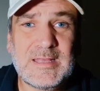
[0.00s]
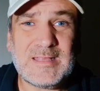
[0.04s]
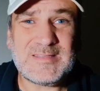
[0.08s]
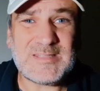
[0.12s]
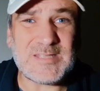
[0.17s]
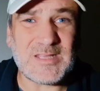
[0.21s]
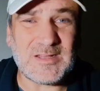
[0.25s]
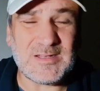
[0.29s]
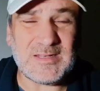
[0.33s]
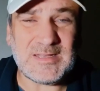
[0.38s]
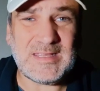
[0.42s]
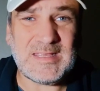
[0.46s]

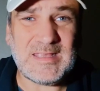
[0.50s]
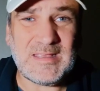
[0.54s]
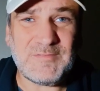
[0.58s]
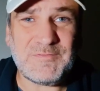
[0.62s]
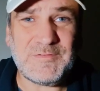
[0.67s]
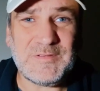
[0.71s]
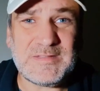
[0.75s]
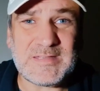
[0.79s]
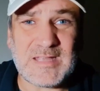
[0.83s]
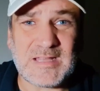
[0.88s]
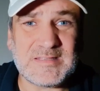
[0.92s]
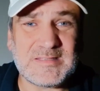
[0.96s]
Certainly,
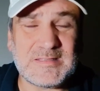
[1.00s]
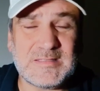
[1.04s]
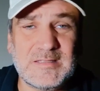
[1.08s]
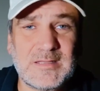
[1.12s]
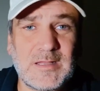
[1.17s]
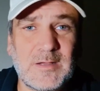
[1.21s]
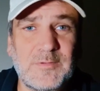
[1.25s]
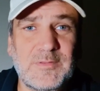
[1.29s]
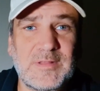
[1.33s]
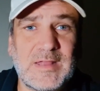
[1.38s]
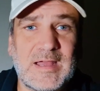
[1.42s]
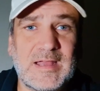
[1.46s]
if he doesn't
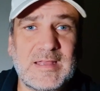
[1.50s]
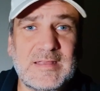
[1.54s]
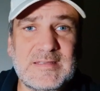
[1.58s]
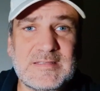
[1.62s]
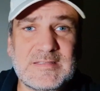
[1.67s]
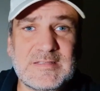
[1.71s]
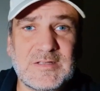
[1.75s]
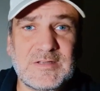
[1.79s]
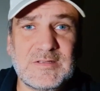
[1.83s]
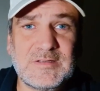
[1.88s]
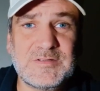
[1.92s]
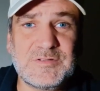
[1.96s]
know that,
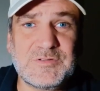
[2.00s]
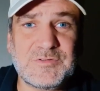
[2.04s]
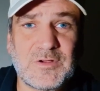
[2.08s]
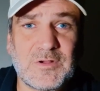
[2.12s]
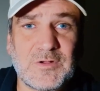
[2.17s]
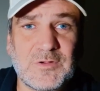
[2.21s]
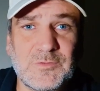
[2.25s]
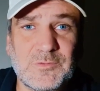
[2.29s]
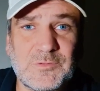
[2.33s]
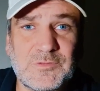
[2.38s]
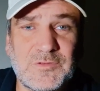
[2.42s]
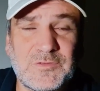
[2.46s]
he's going to
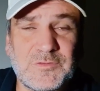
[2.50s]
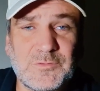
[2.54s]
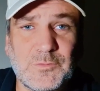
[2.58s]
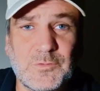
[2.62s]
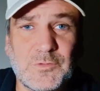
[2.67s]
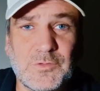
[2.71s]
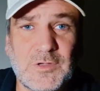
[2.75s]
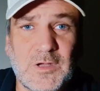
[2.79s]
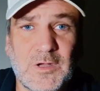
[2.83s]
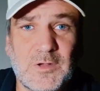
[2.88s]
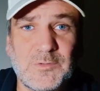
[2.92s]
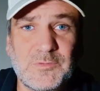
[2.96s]
struggle to
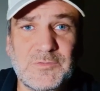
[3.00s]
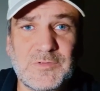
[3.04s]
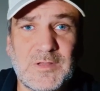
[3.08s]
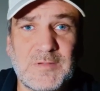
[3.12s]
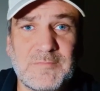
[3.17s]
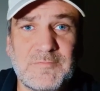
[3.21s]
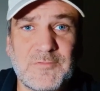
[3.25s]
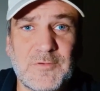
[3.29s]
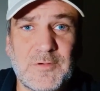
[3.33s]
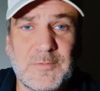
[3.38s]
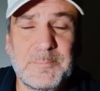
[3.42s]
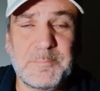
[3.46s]
score goals
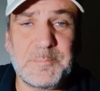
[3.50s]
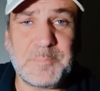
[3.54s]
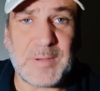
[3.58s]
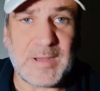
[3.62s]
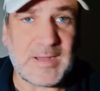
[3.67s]
up front.